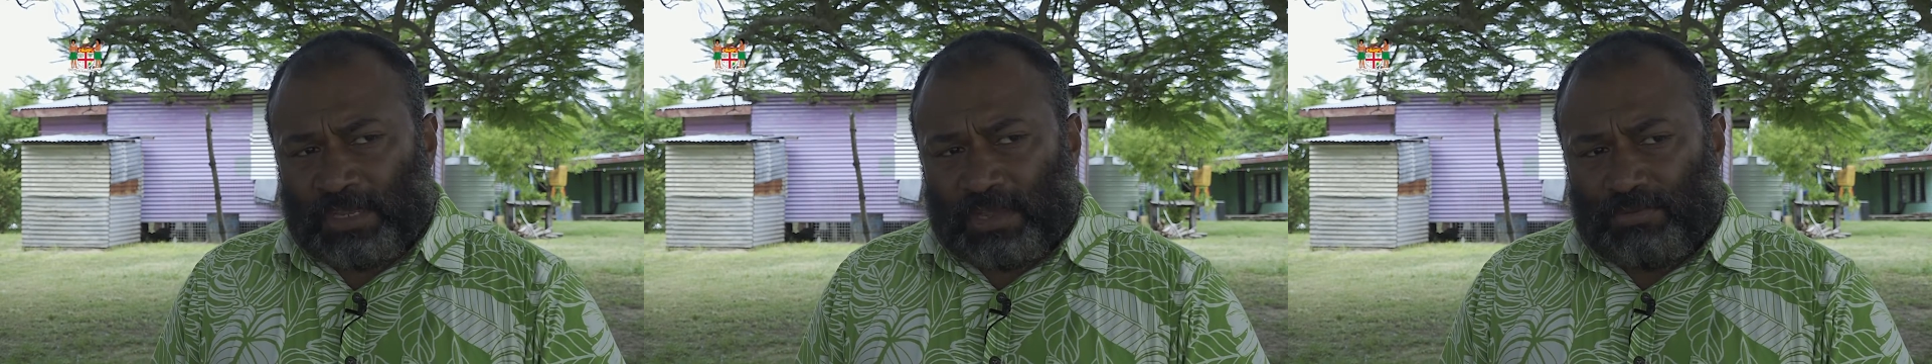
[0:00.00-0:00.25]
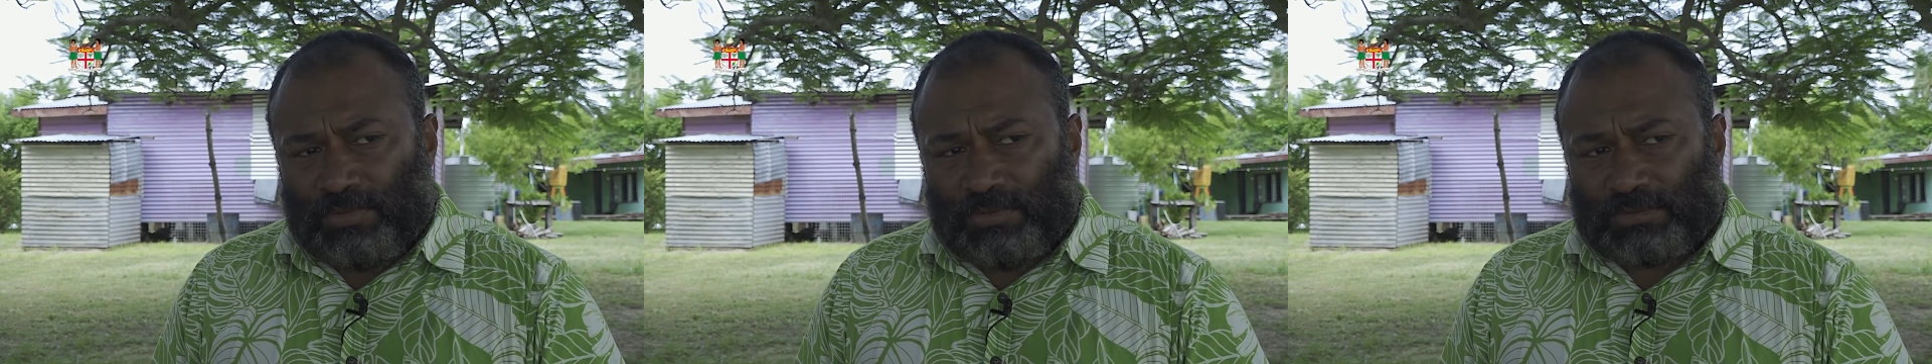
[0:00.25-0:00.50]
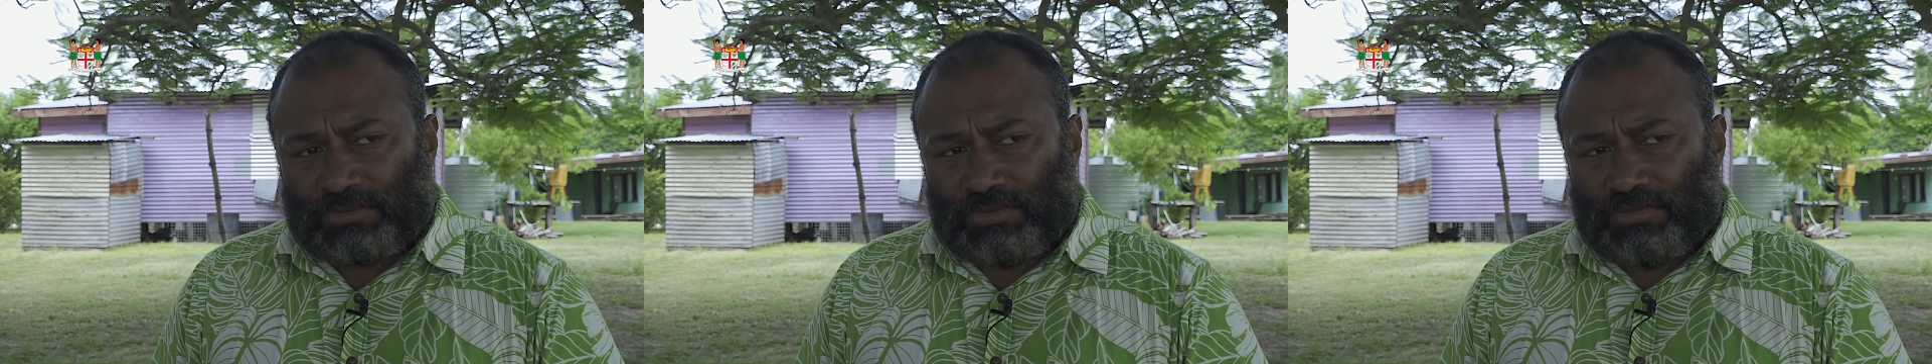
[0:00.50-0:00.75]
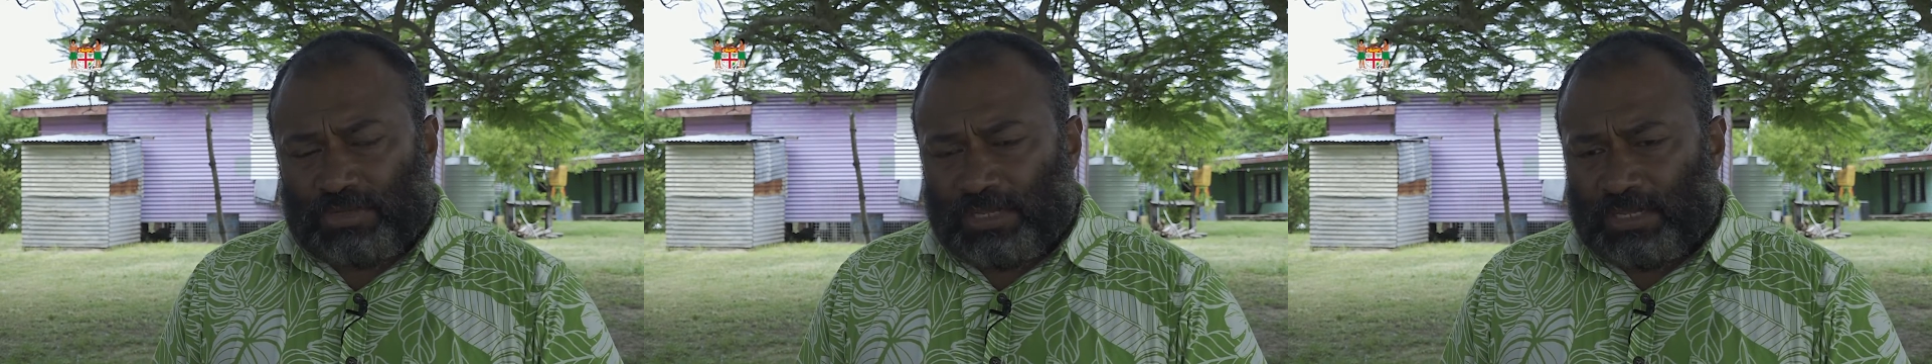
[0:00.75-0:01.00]
We're also
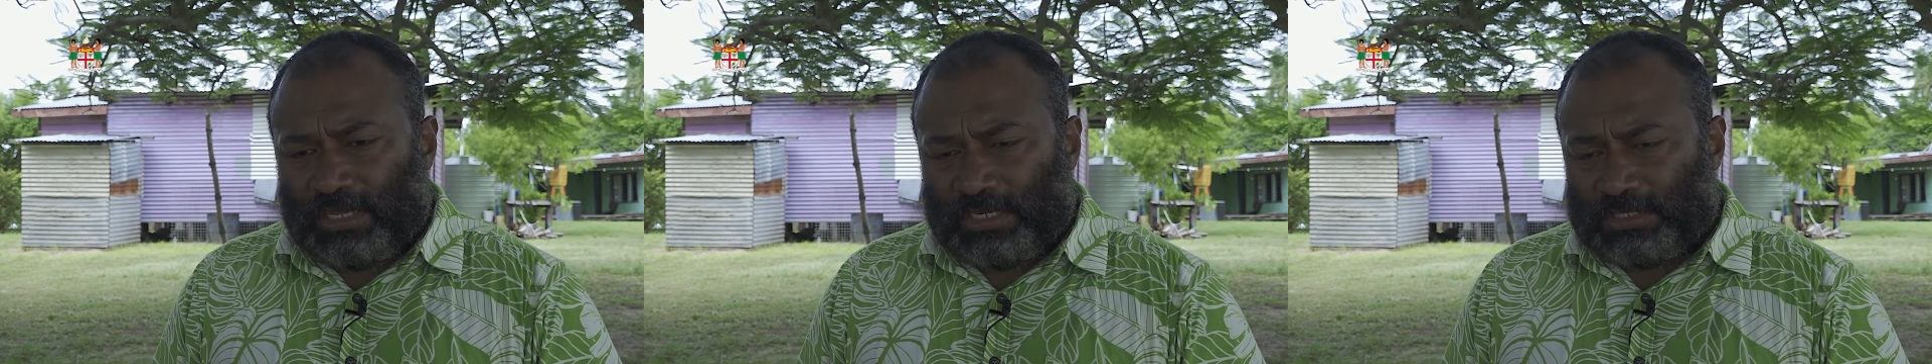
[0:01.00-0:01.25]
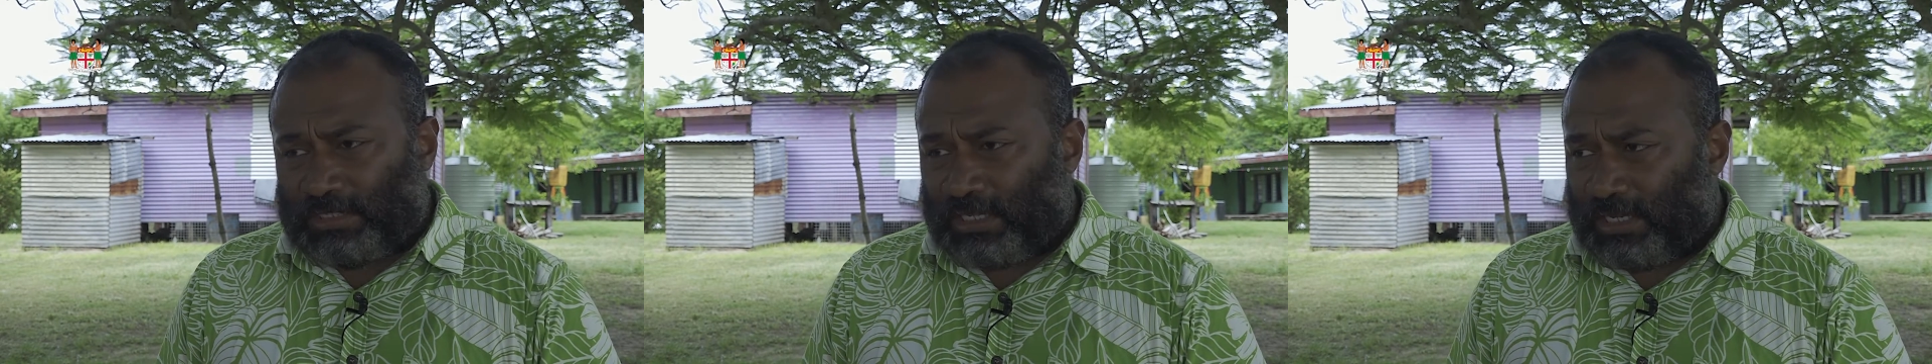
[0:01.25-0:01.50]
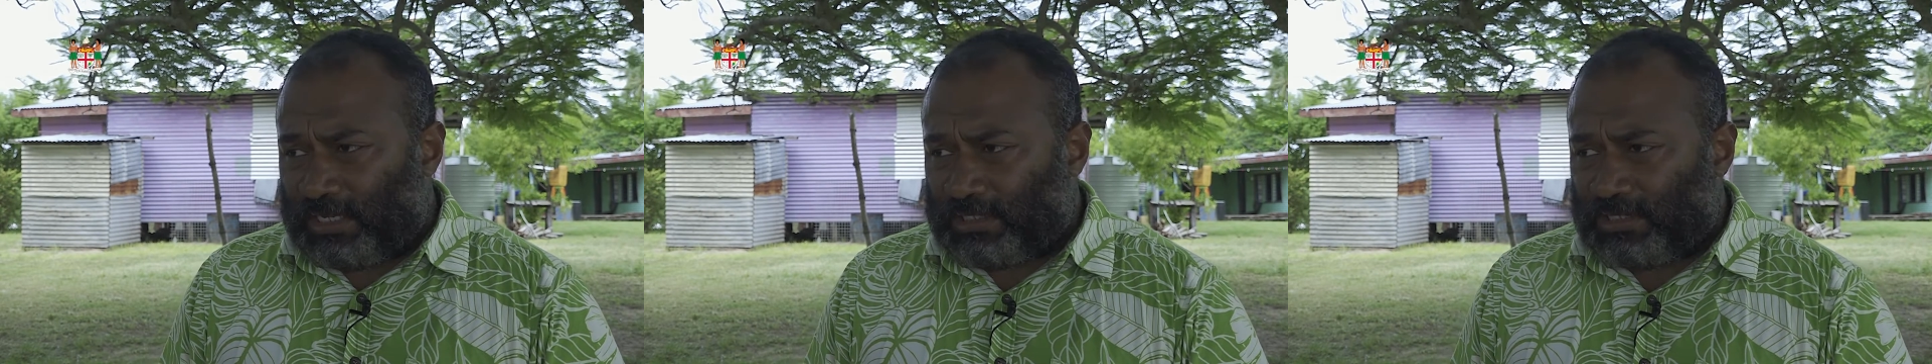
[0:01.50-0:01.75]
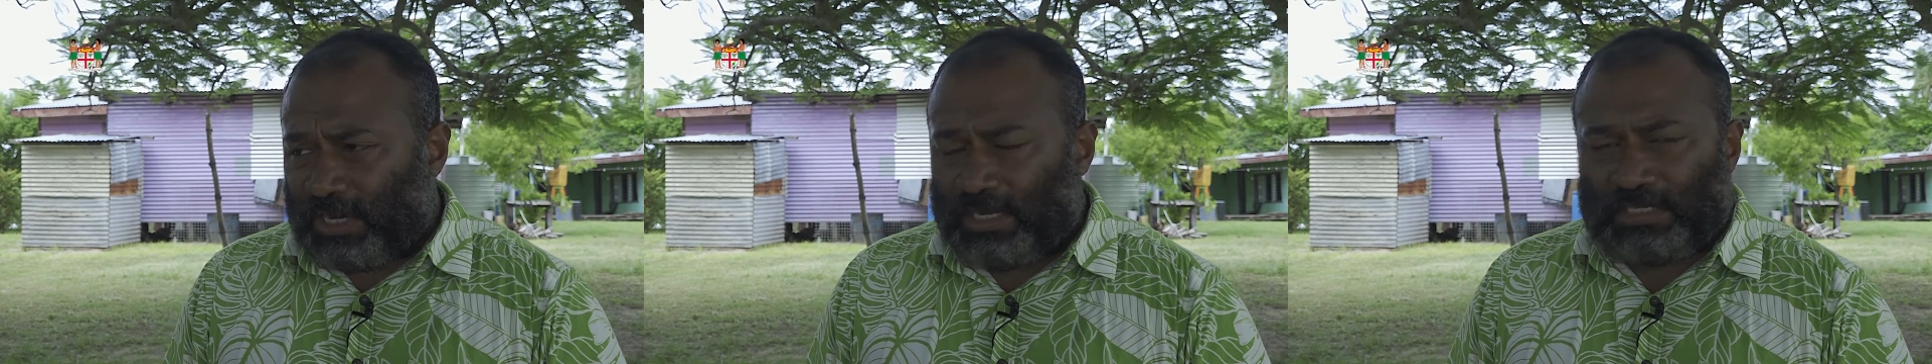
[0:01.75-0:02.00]
looking at
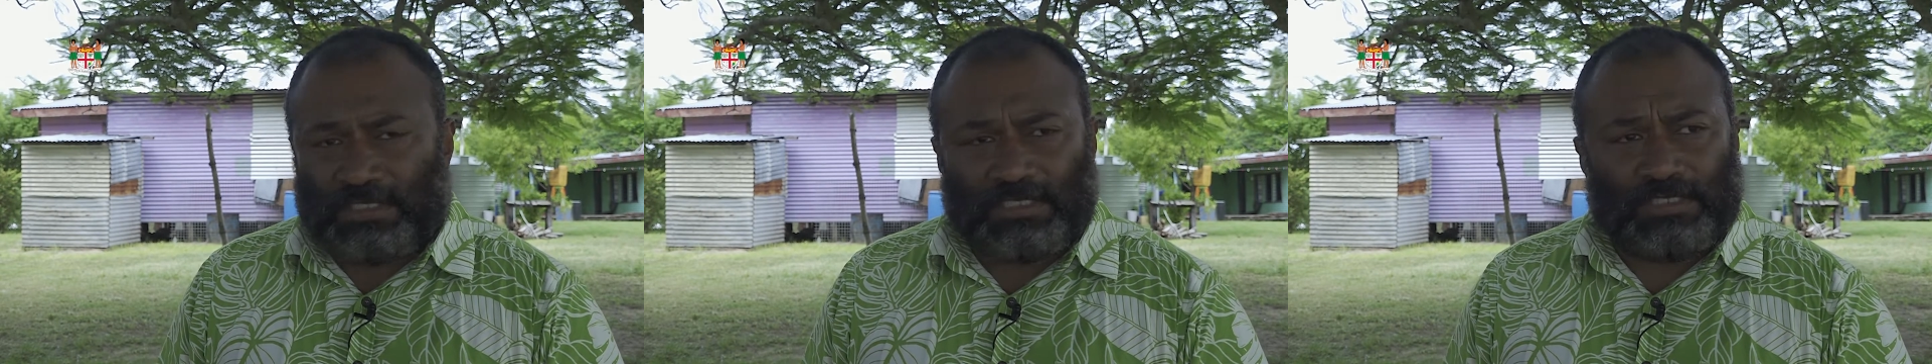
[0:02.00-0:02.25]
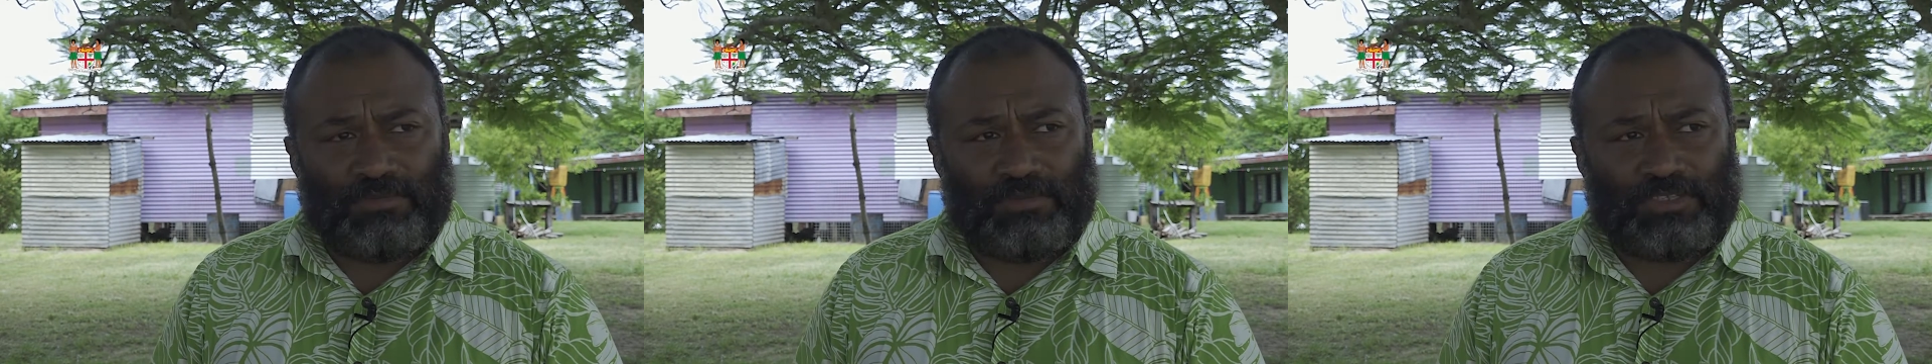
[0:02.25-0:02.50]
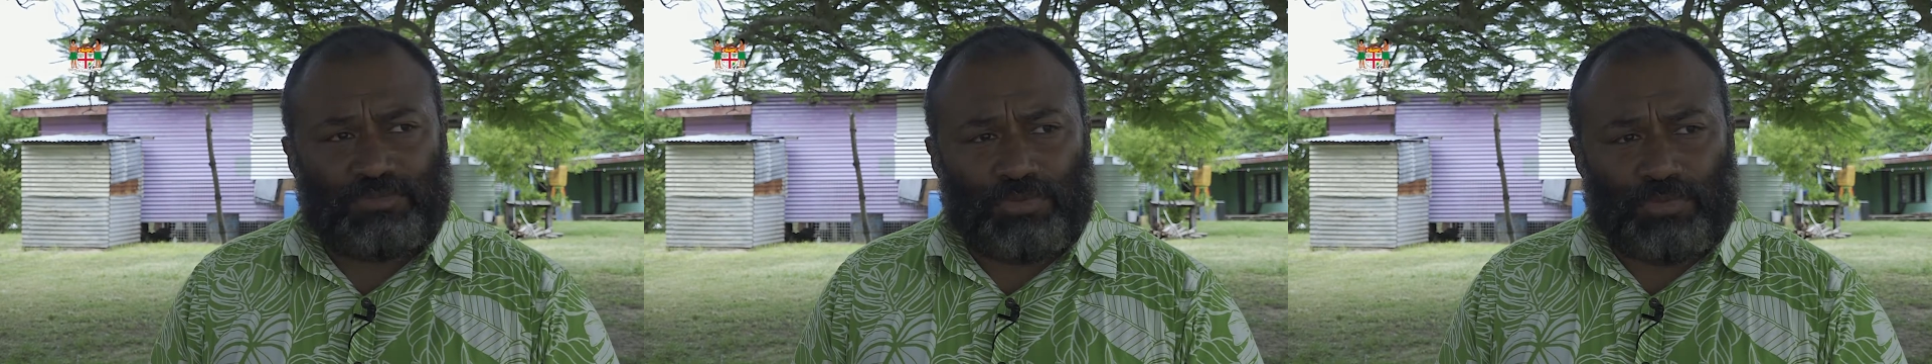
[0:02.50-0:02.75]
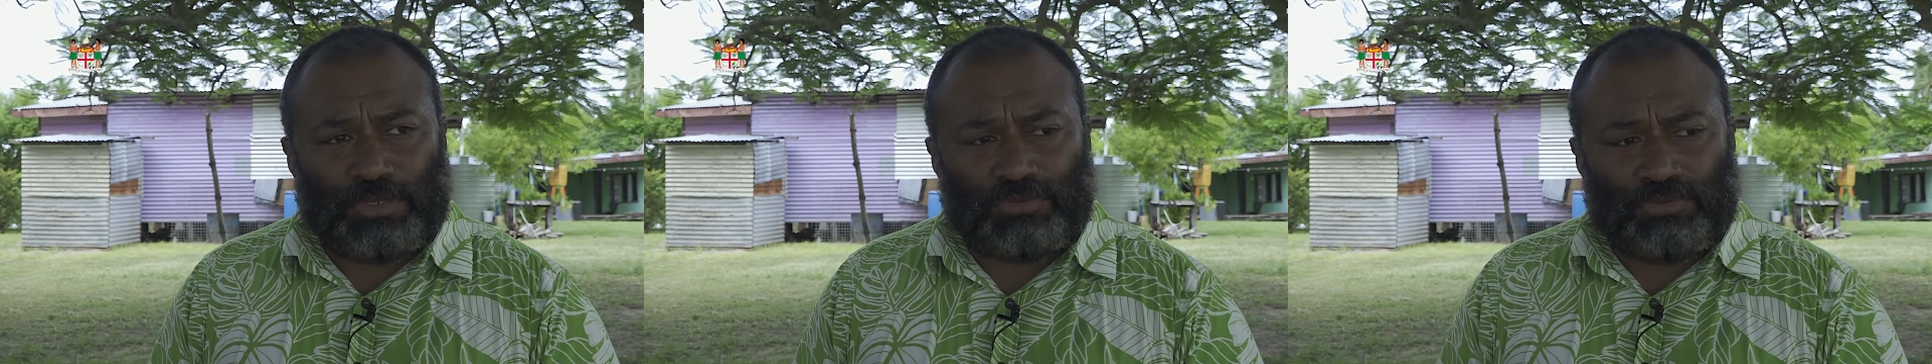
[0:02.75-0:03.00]
strategies in which
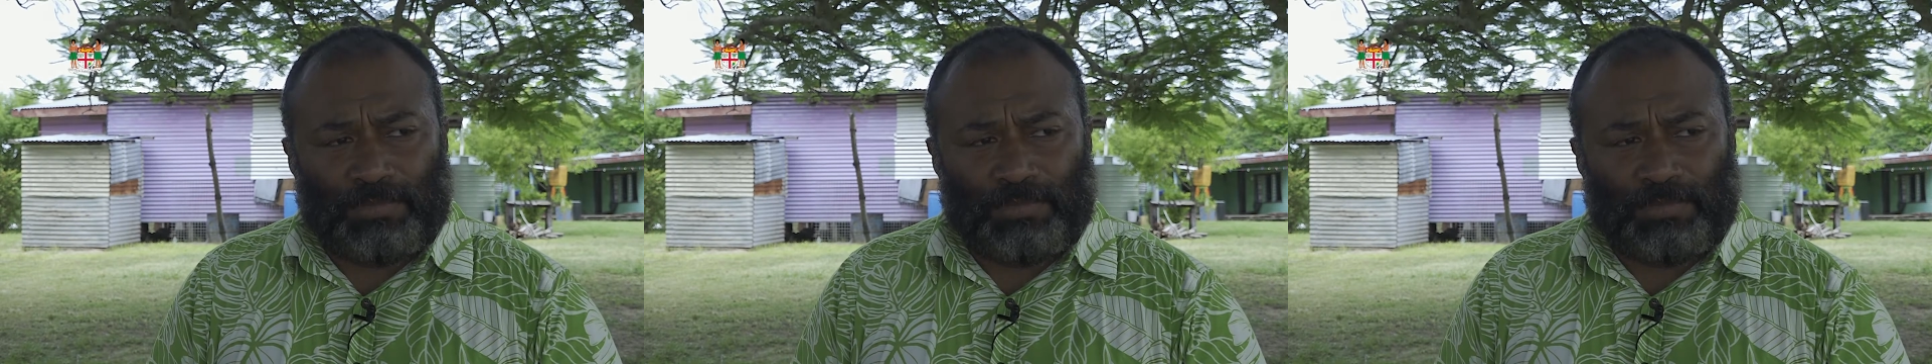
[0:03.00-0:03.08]
we want